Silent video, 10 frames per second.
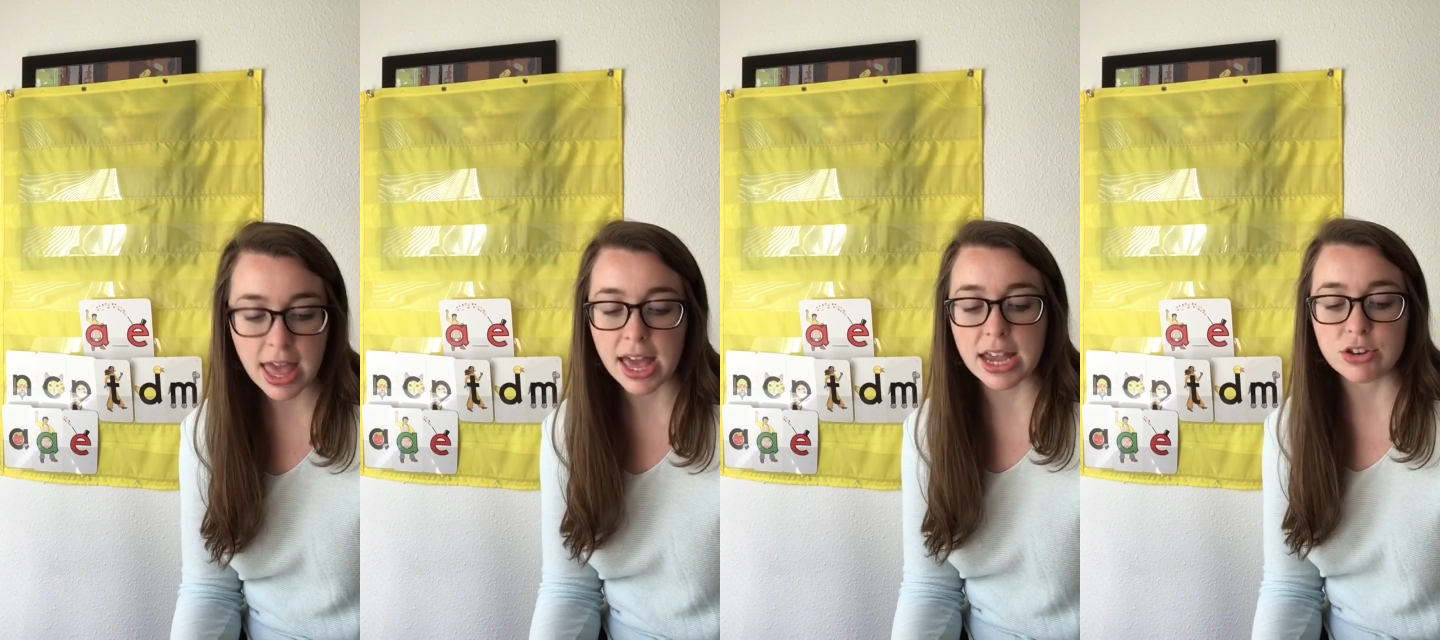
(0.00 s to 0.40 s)

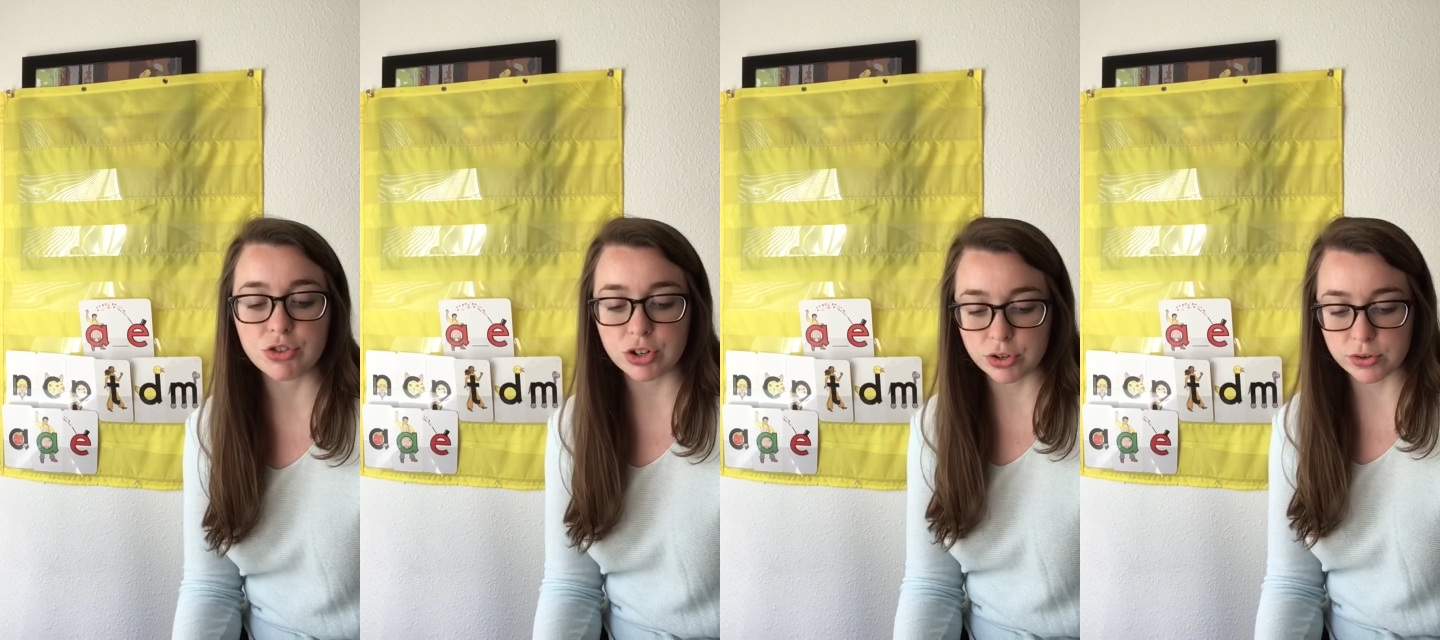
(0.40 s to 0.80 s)

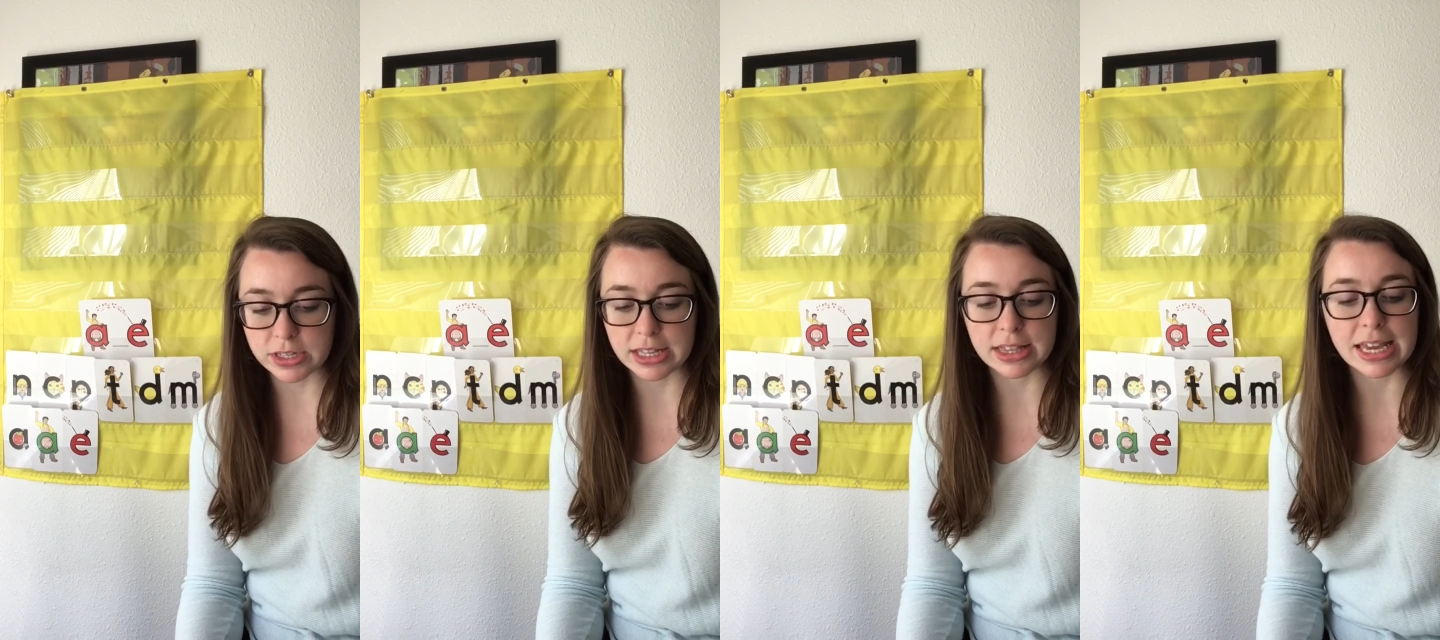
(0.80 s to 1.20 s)

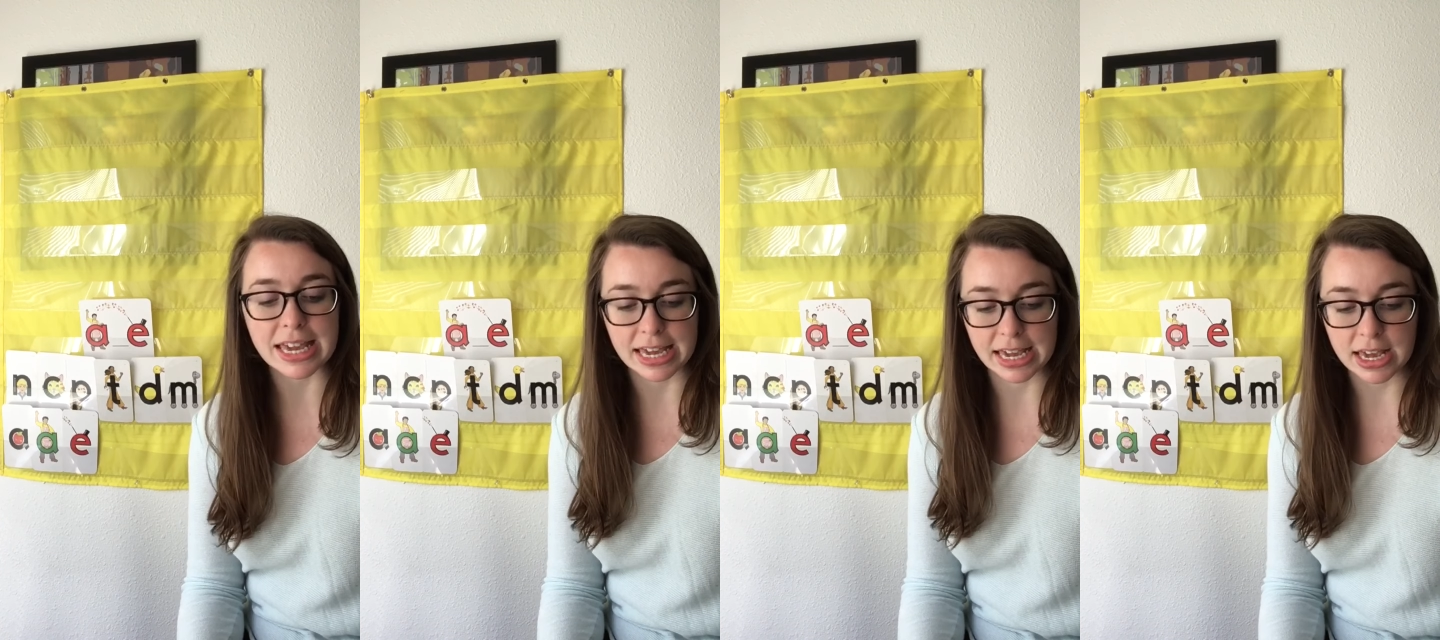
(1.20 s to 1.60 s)
introducing the
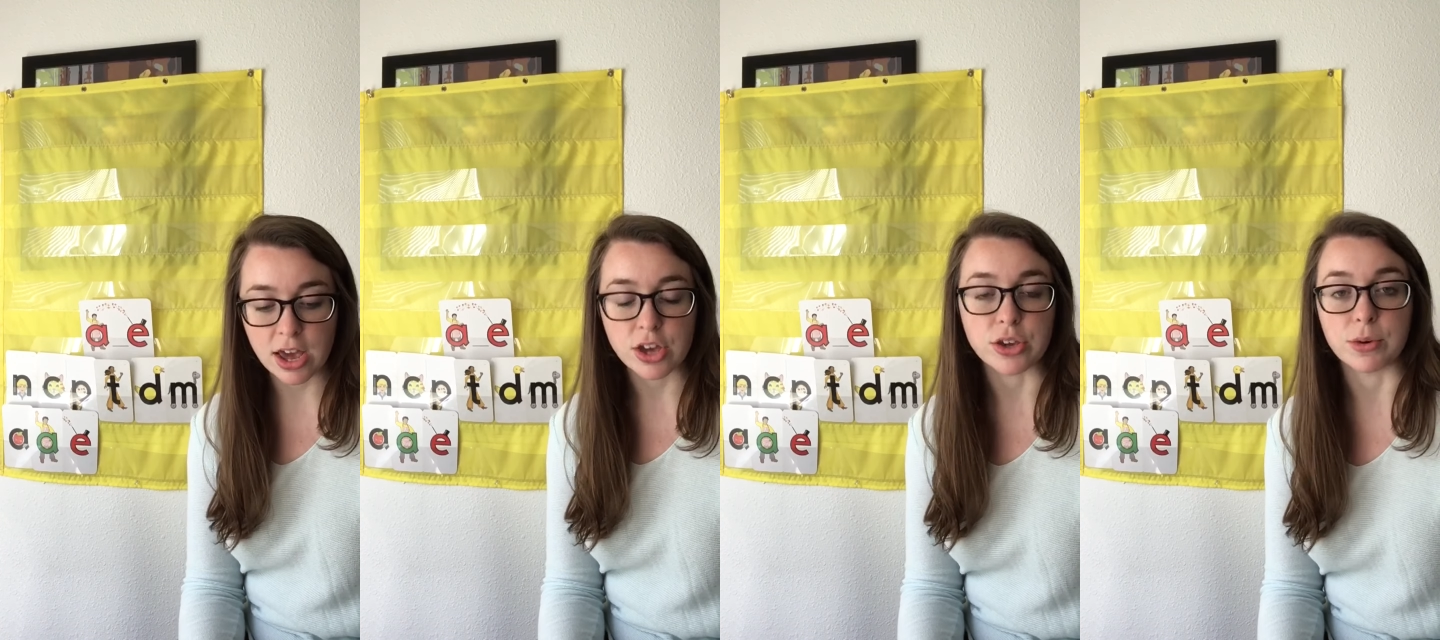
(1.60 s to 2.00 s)
E
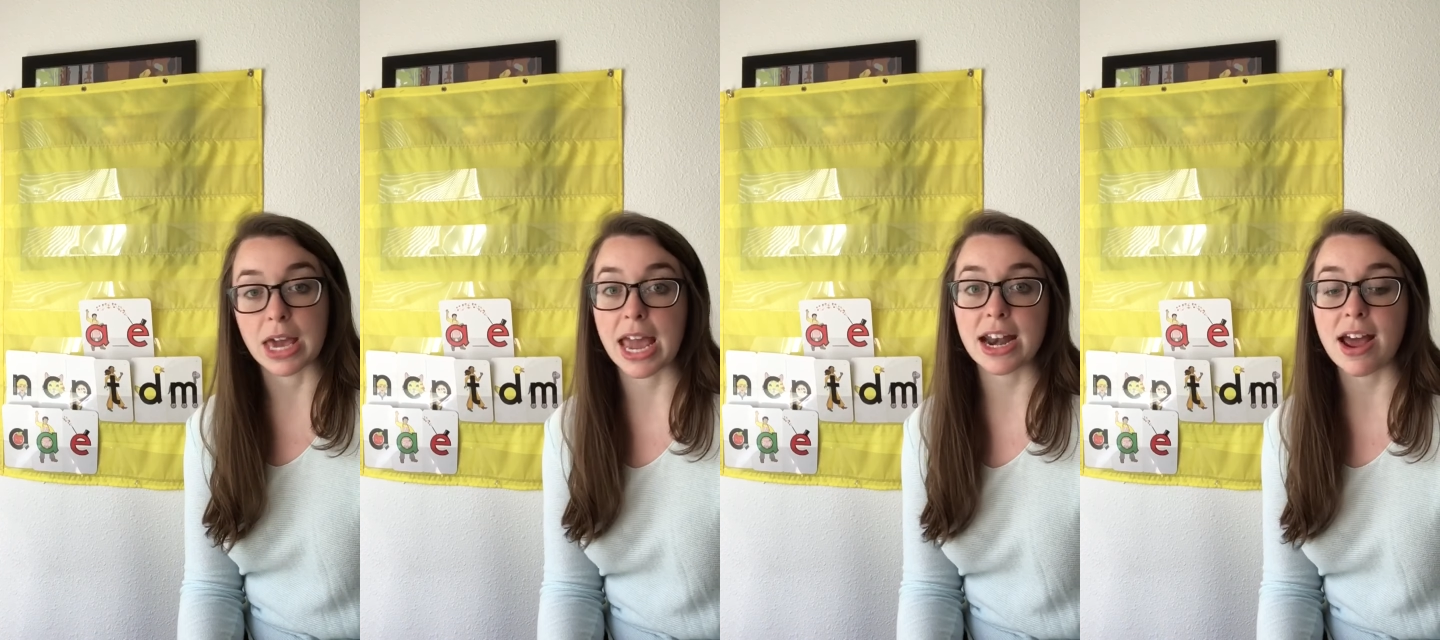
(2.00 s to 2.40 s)
you
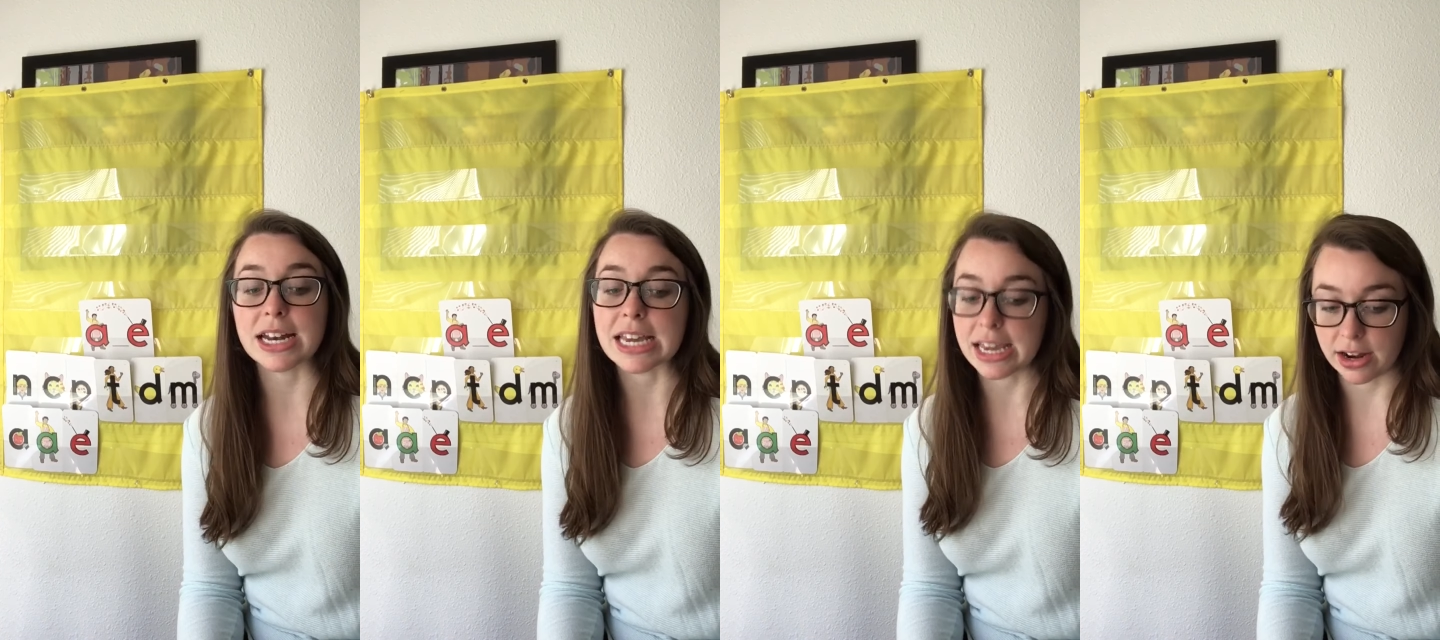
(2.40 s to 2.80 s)
cannot
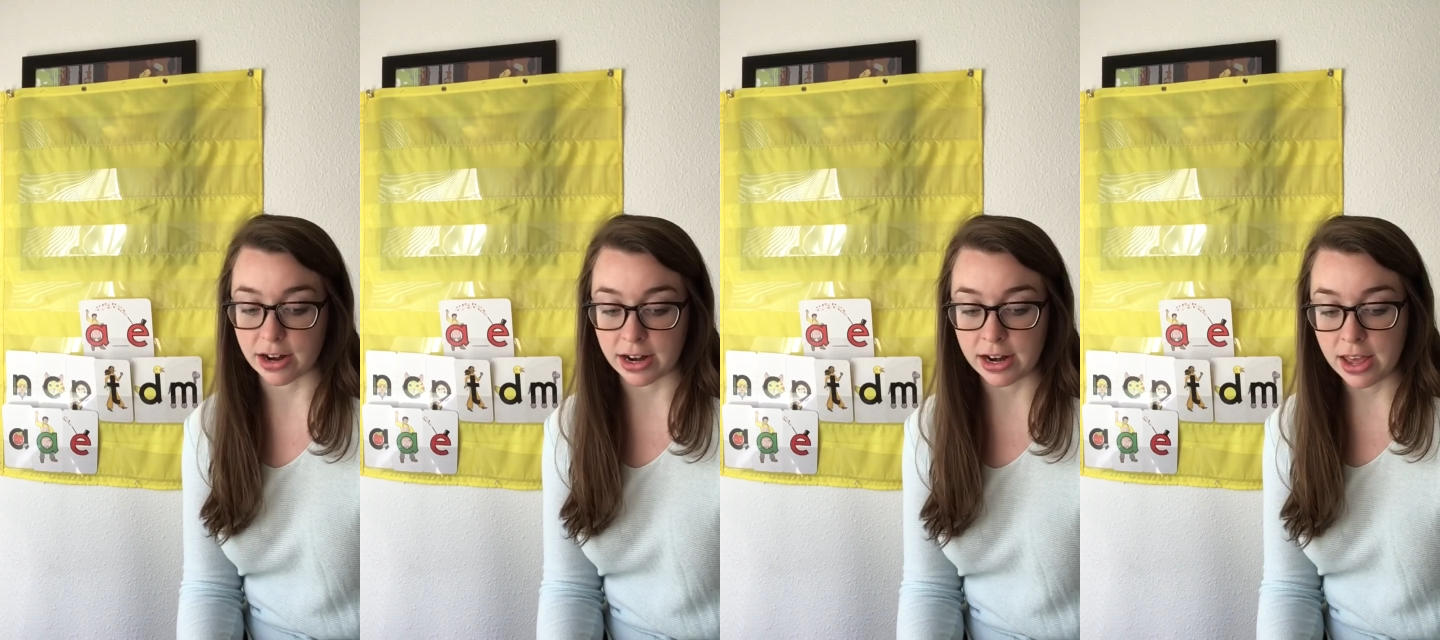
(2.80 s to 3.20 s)
hear,